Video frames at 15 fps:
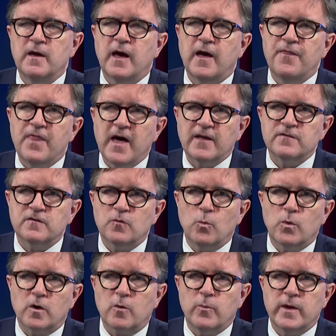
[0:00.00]
And that's the
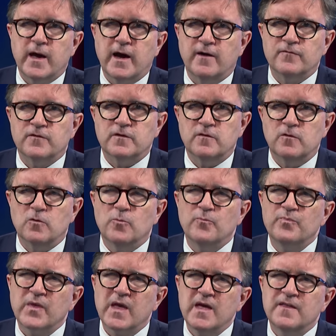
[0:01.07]
work we have to do.
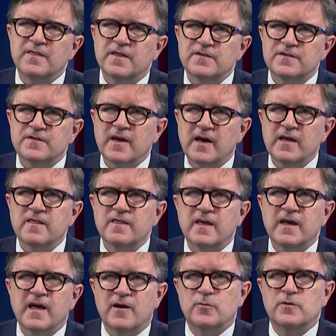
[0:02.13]
The second
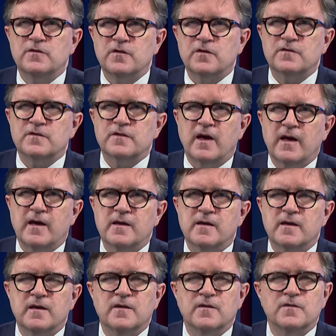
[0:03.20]
thing I would just
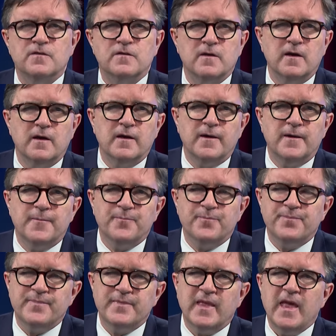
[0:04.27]
say is,
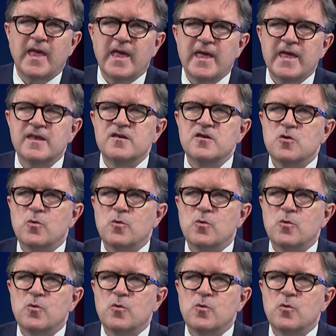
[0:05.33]
in